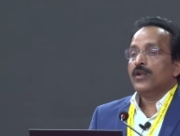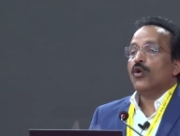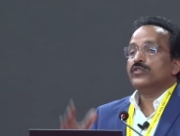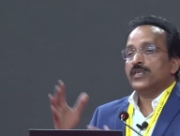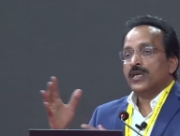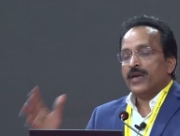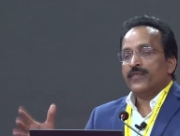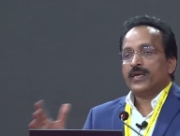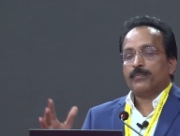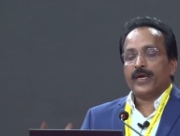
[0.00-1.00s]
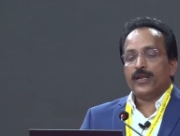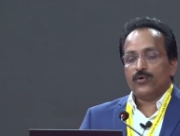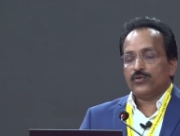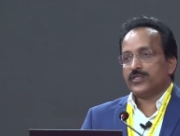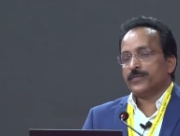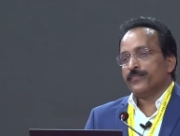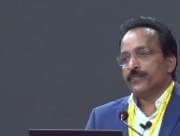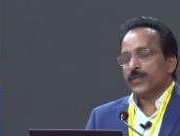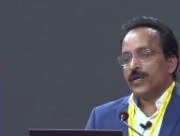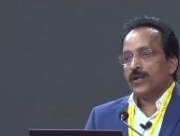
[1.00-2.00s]
launching heavier payloads,
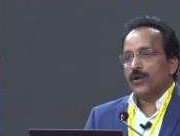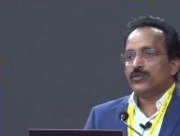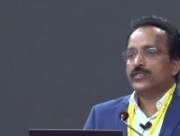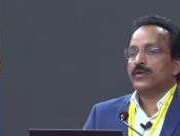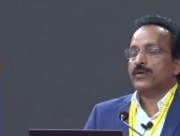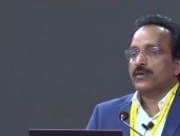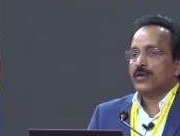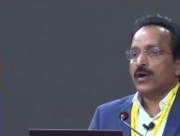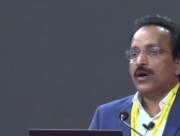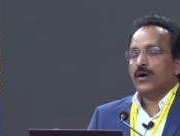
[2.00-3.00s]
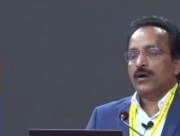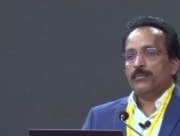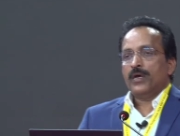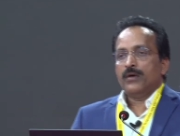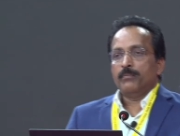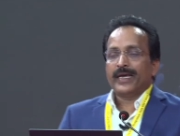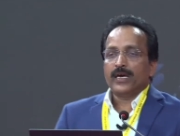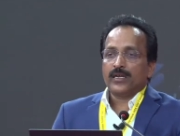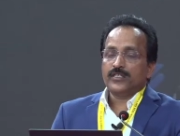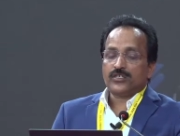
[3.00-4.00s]
launching
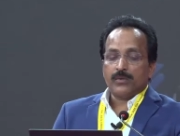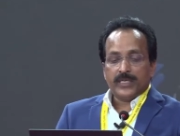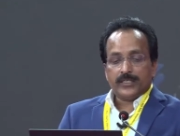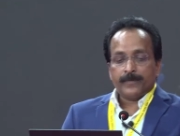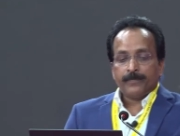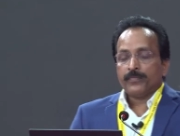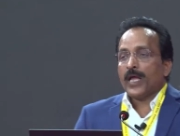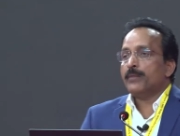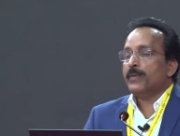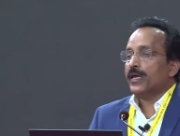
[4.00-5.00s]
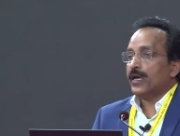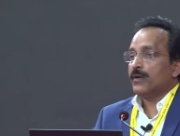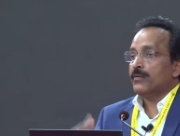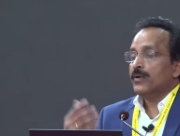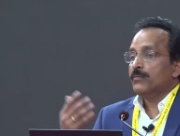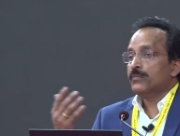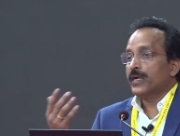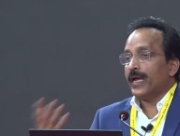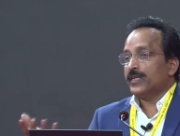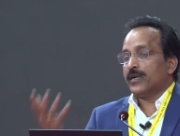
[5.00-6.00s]
bigger instruments, and making
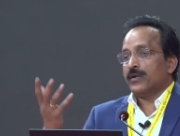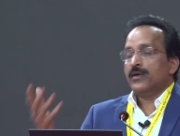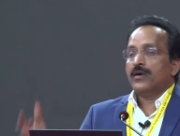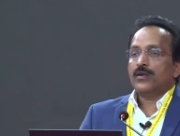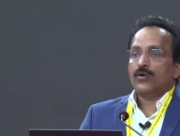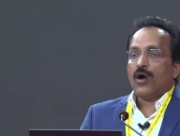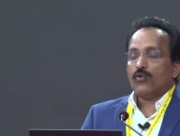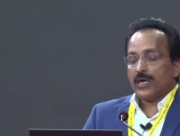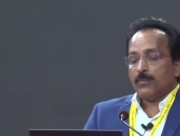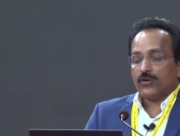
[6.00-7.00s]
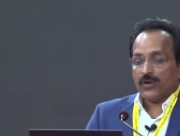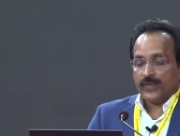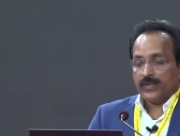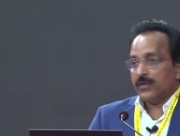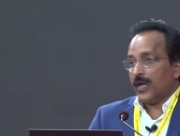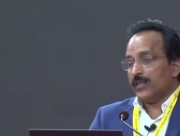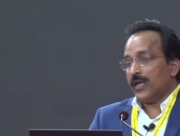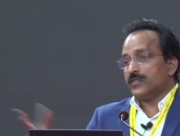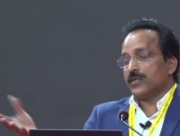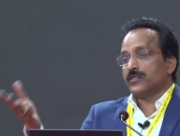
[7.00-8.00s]
greater outcome out of it. And
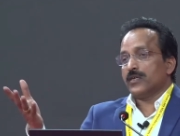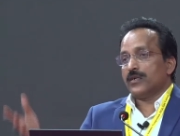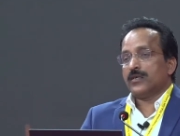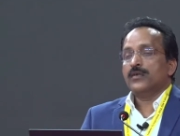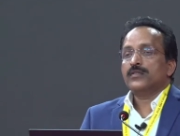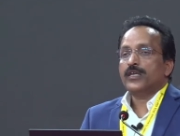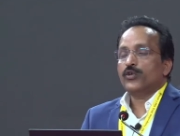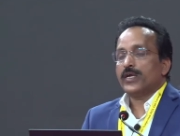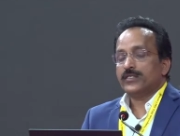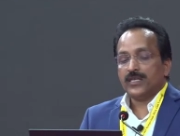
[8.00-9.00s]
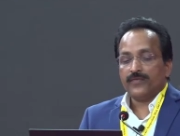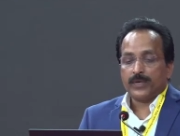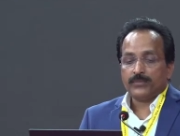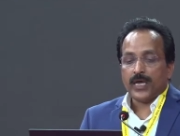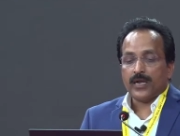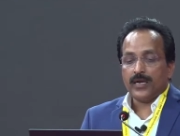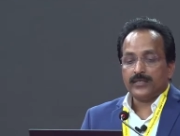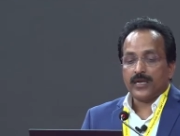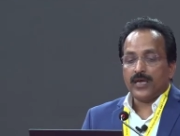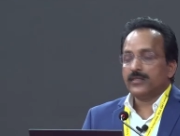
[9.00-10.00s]
that's the result that you can see from
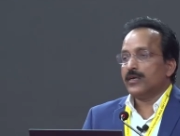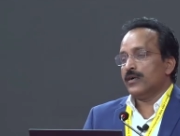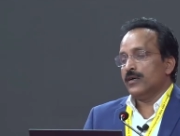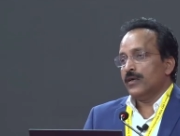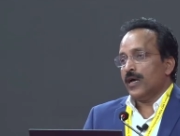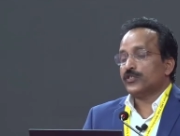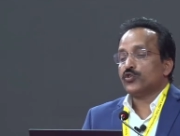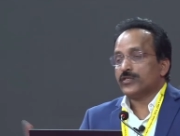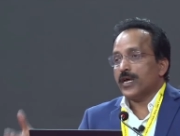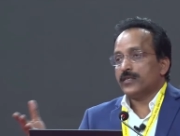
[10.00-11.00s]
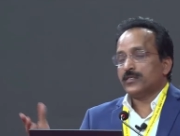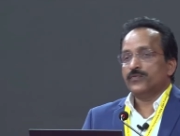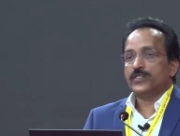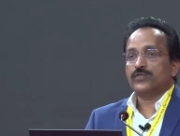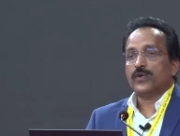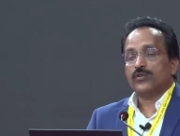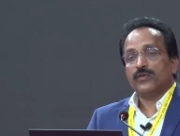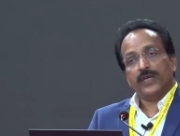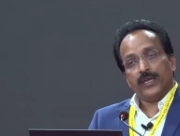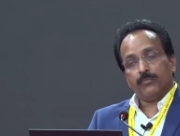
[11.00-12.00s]
satellites like the AstroSats, which is one of
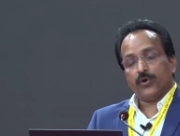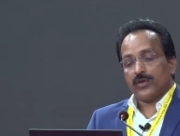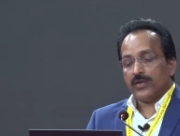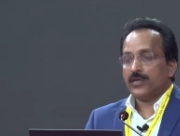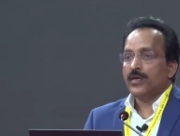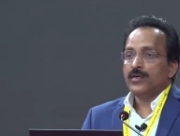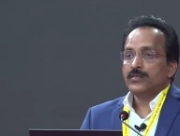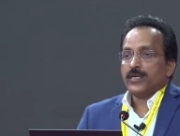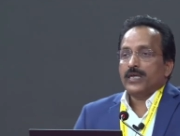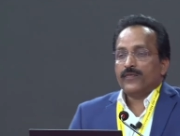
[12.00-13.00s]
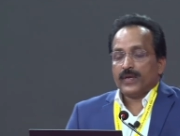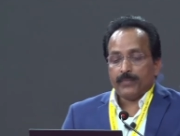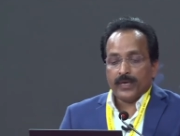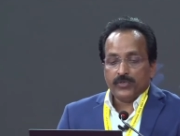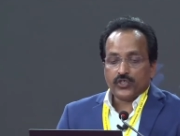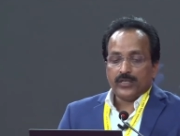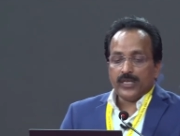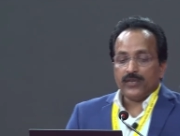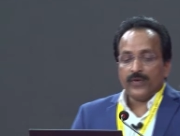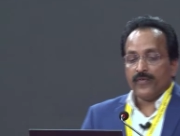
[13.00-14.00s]
the very important scientific mission
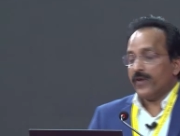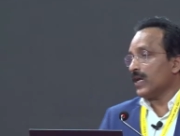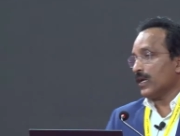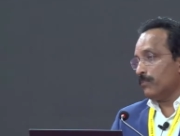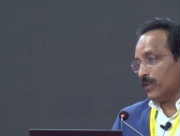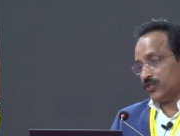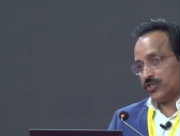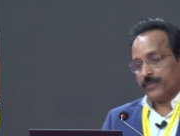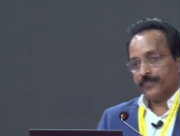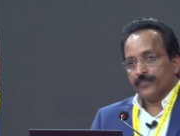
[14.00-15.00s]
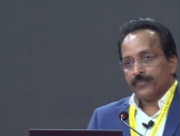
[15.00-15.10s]
that we have ever accomplished.